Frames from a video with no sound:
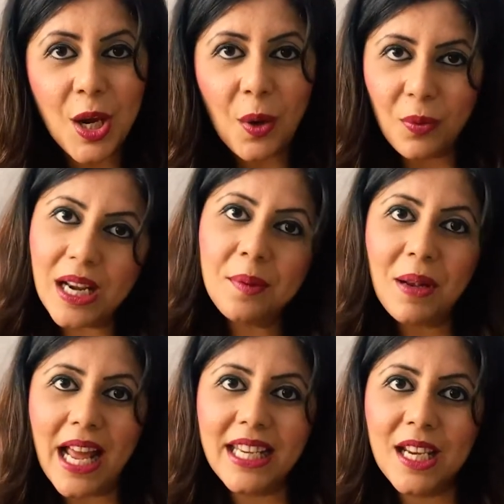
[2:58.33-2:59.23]
Wedding
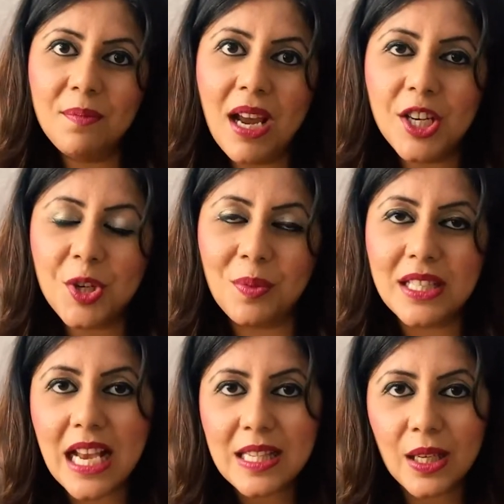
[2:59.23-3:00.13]
planning and management
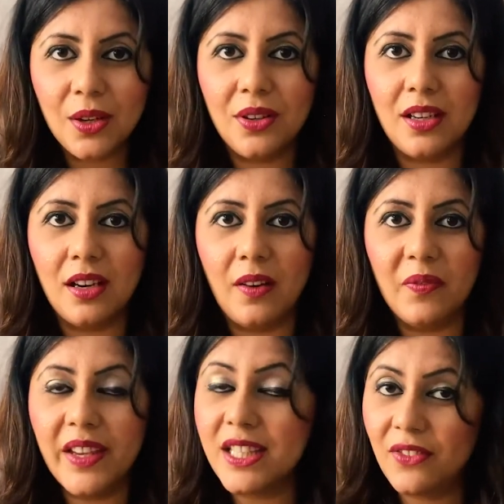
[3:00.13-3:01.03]
as a career
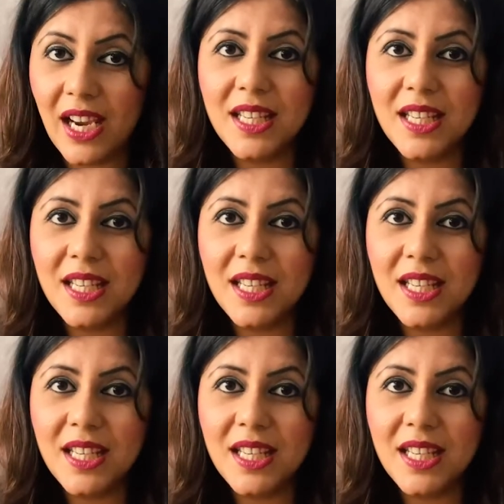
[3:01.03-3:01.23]
is very